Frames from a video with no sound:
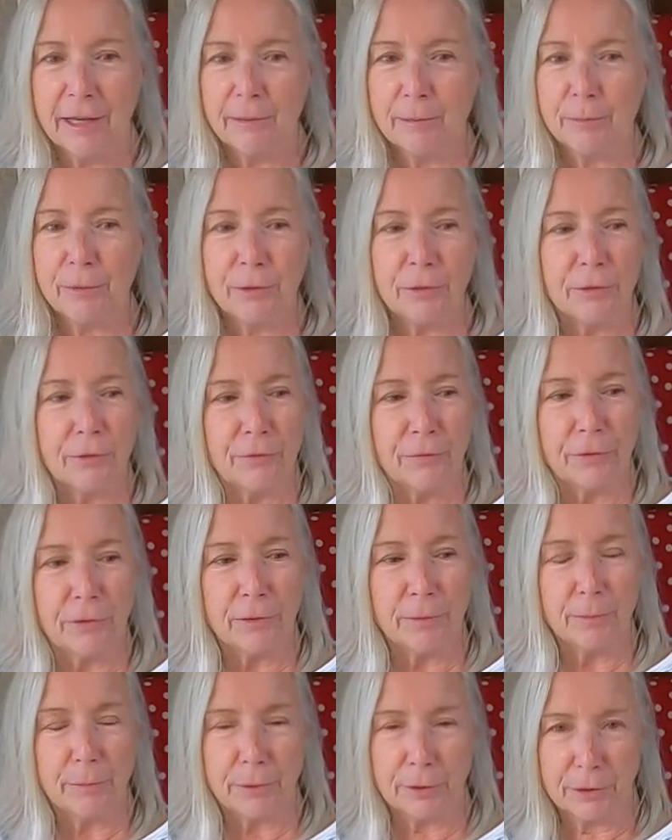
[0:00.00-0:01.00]
Beautiful
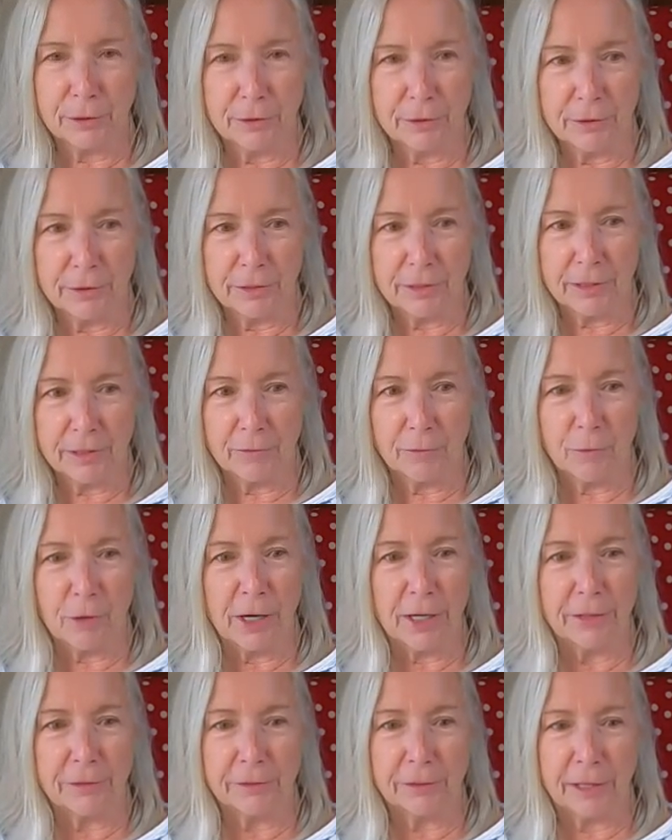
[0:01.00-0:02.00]
birds and
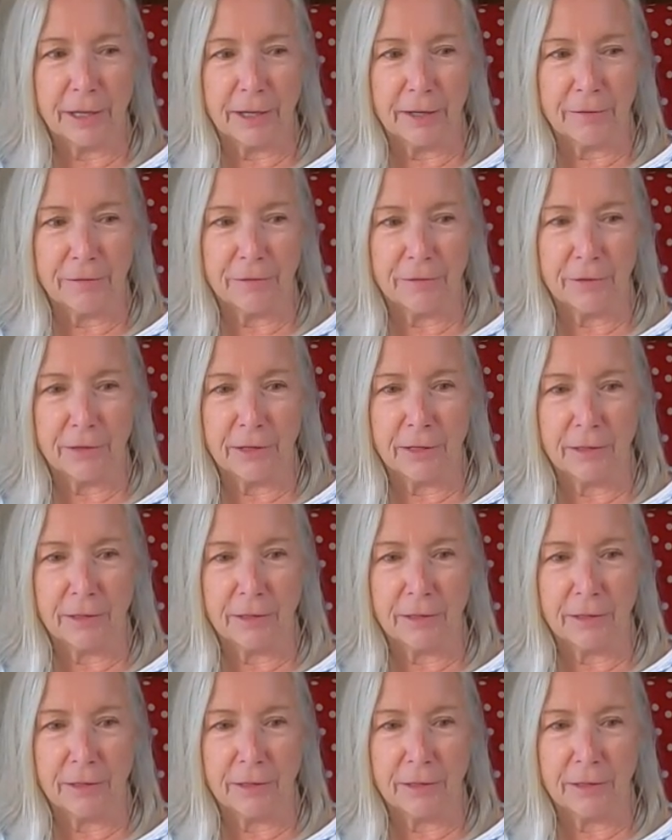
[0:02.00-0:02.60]
wildlife.